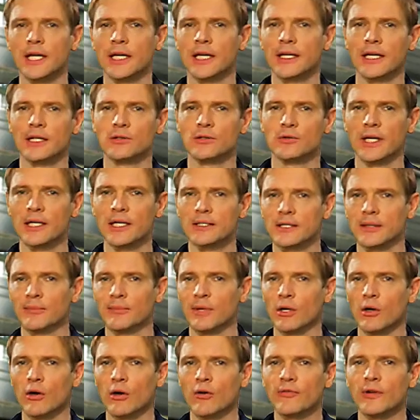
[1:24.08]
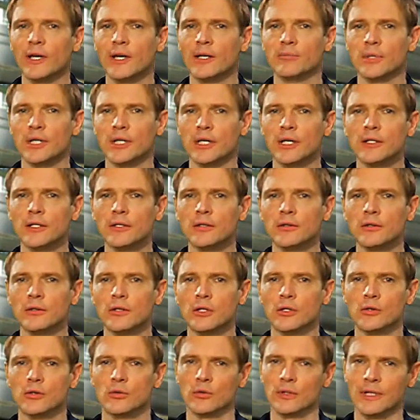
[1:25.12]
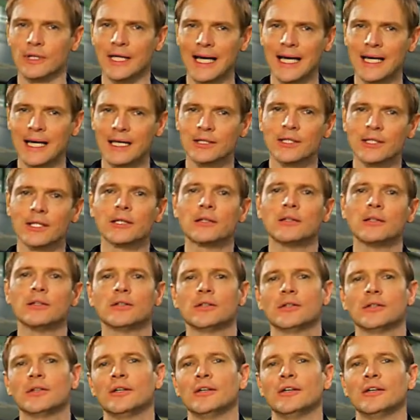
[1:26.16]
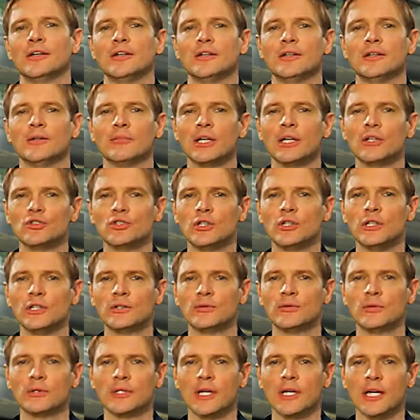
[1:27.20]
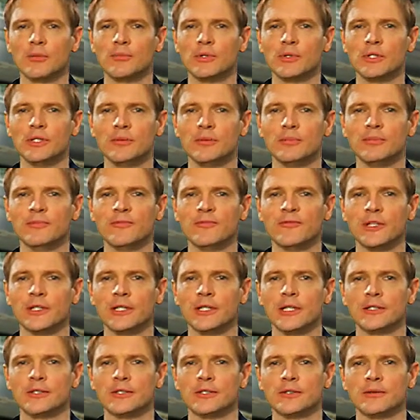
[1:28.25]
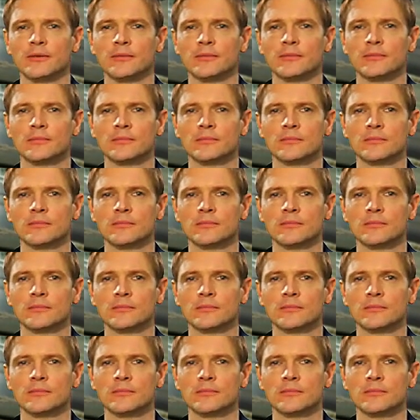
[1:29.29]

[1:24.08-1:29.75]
I can thus start off with an offline system and then network my locking devices